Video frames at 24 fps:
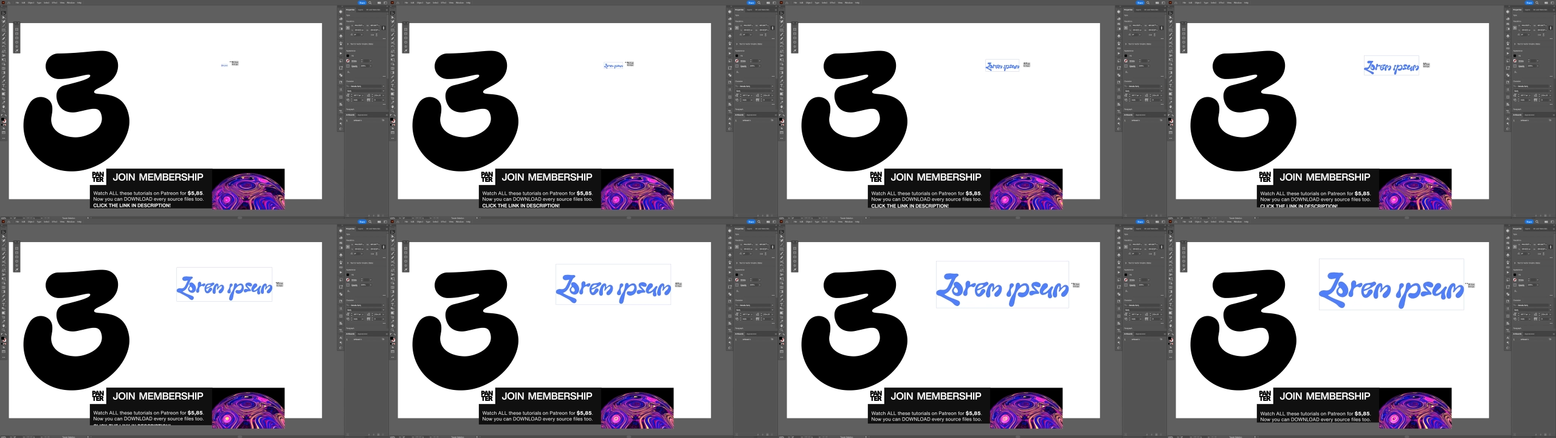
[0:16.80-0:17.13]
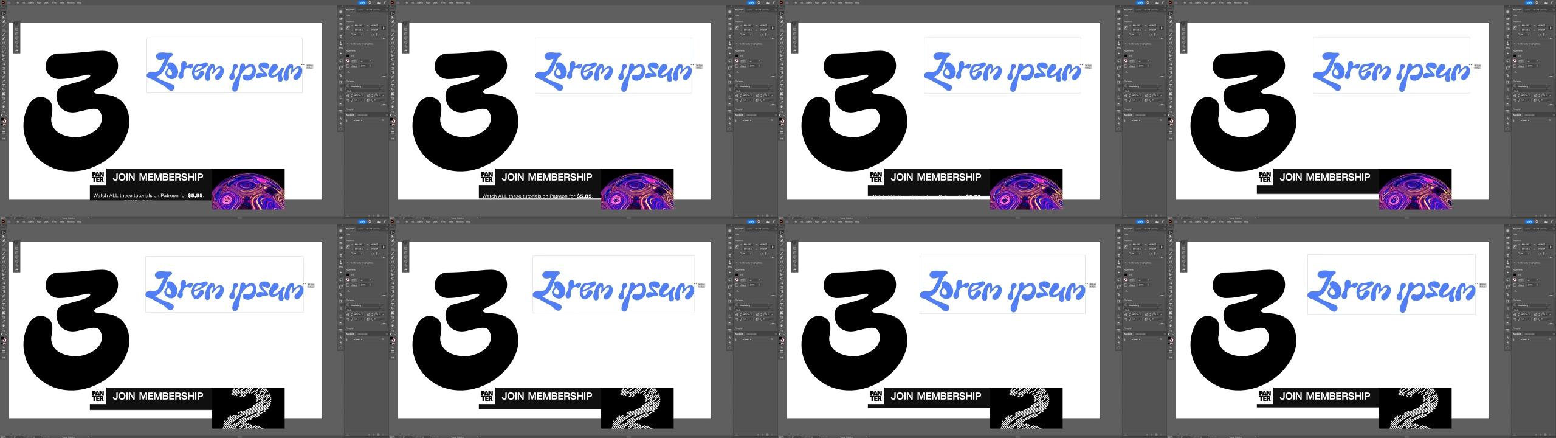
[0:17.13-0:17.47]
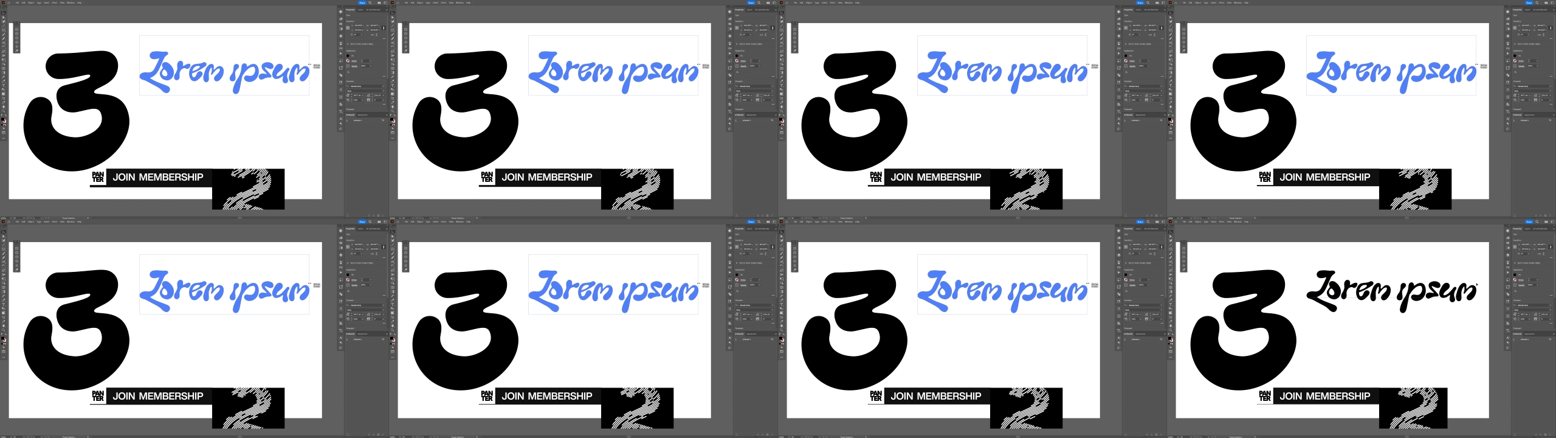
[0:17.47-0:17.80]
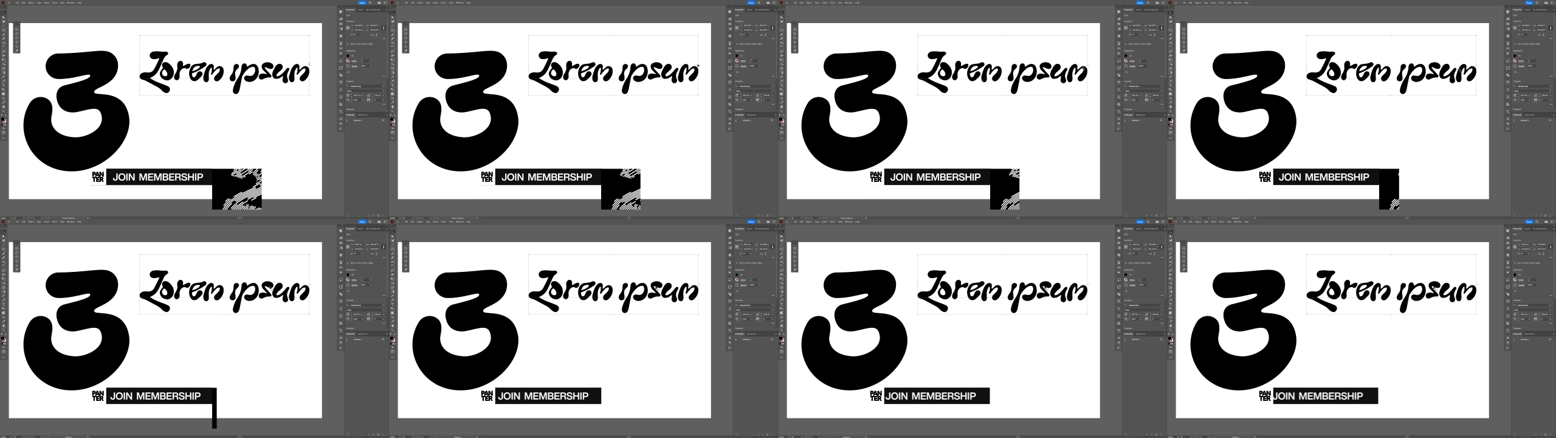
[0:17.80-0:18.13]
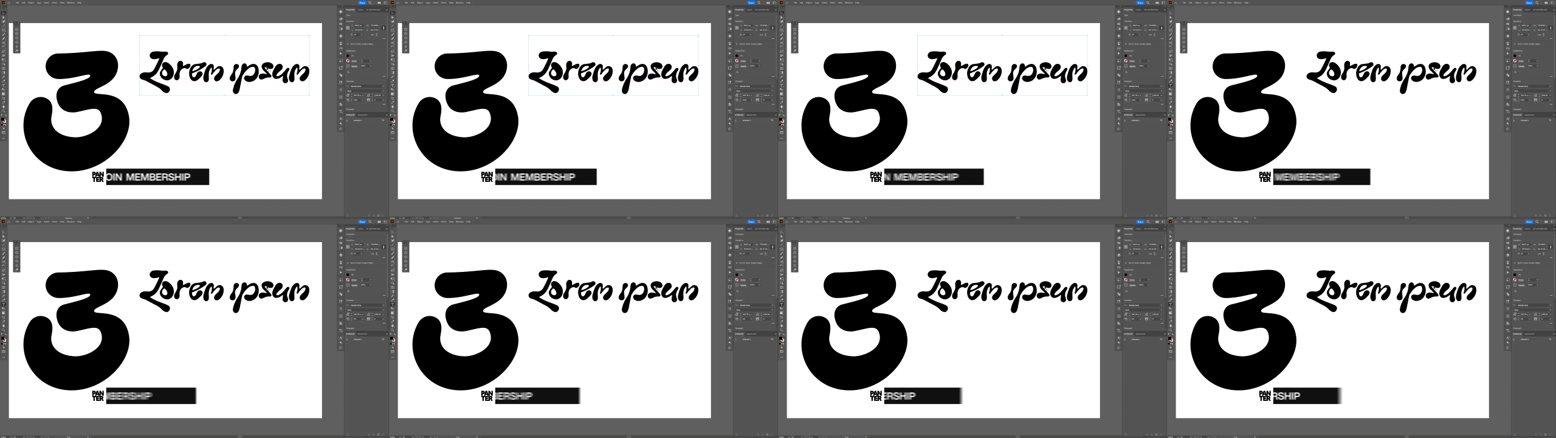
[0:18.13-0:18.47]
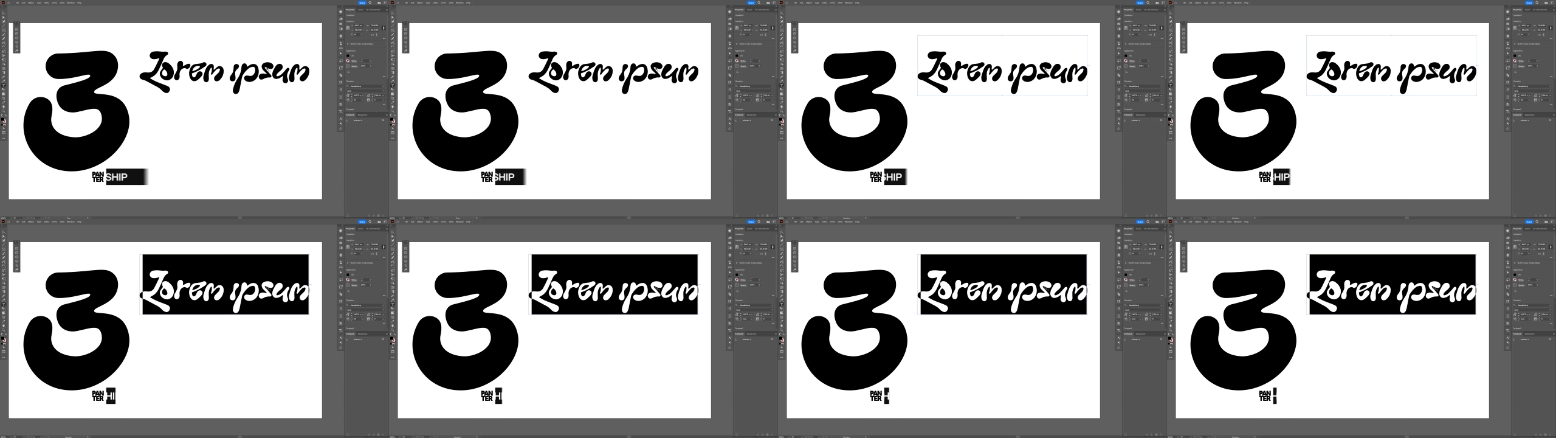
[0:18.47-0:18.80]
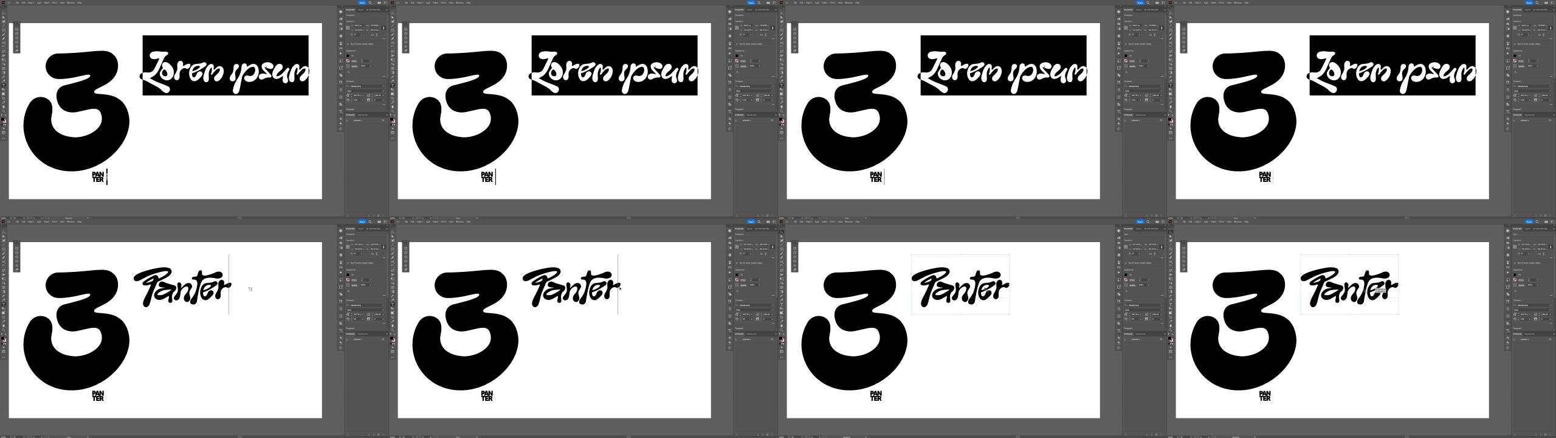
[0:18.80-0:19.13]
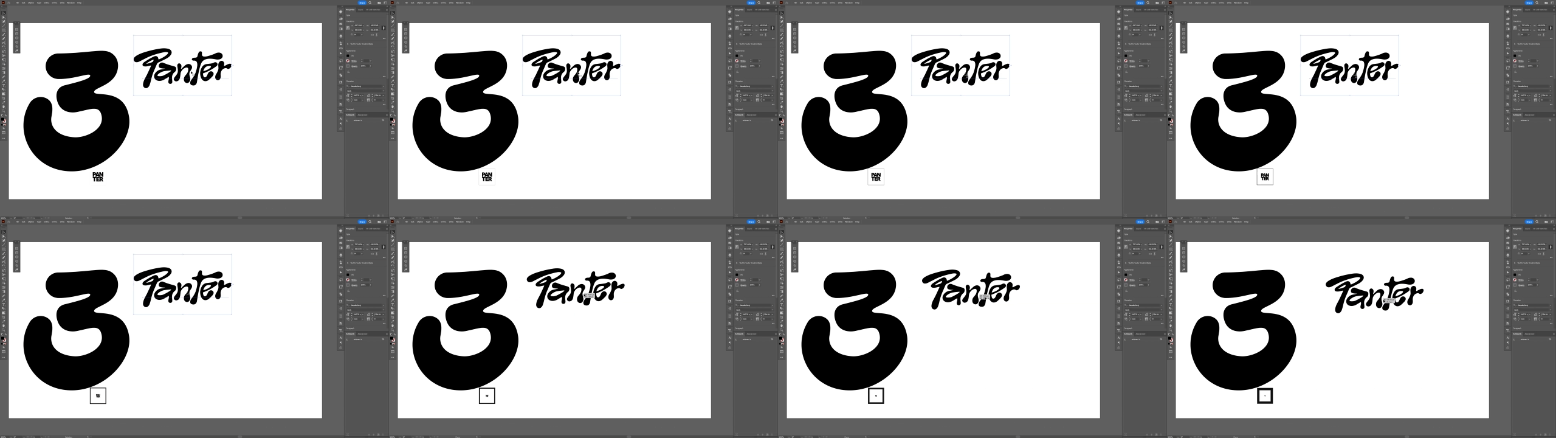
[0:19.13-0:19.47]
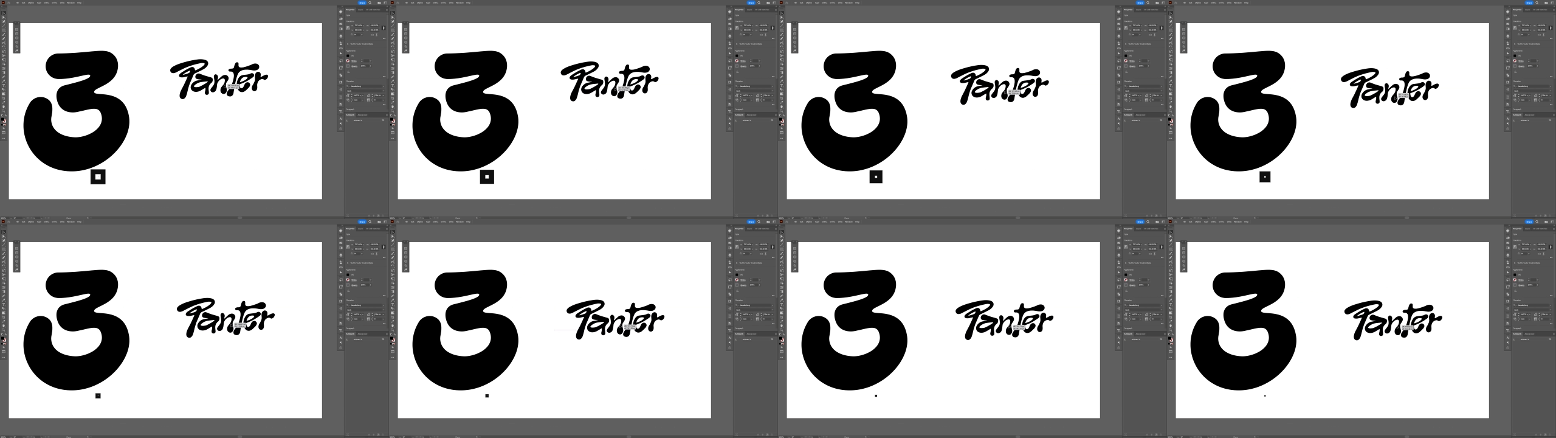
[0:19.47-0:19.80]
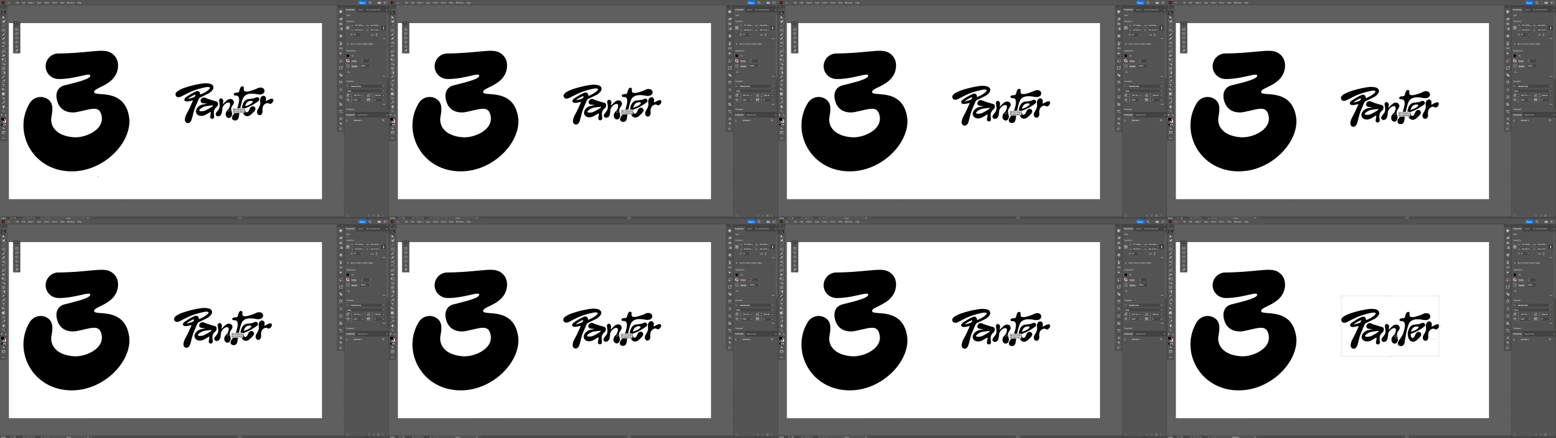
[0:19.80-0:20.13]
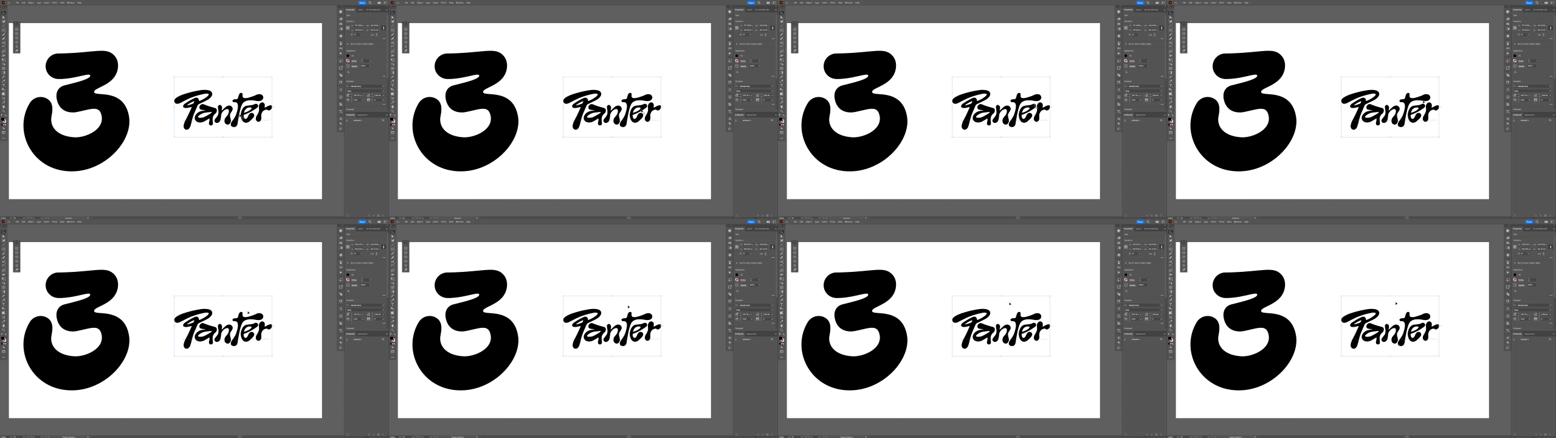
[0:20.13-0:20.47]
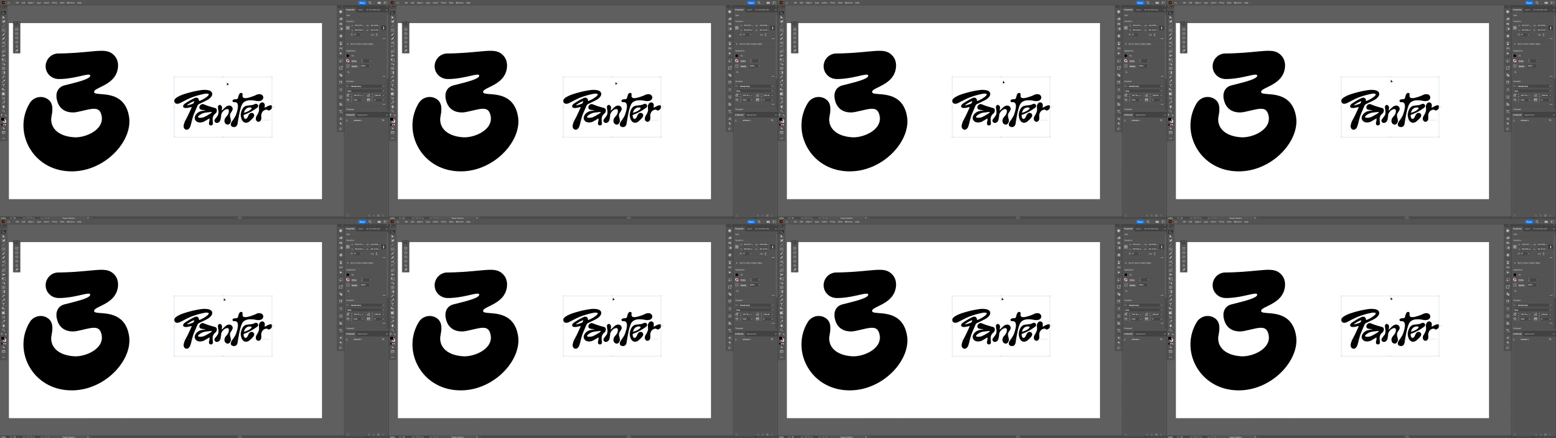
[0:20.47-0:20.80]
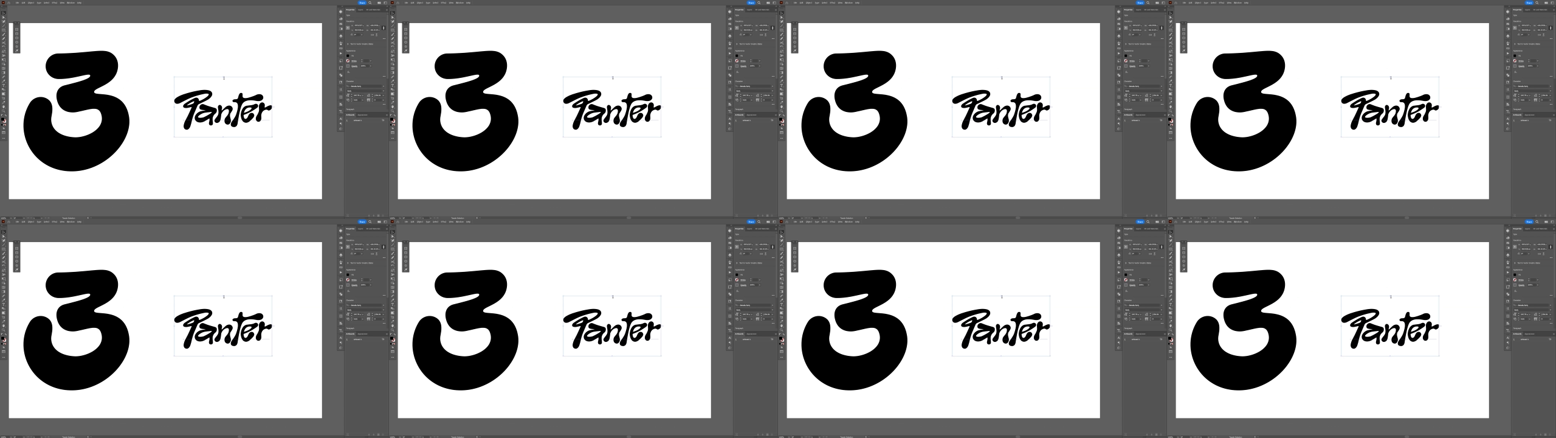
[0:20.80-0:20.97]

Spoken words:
No face is visible, so there are no lips to read.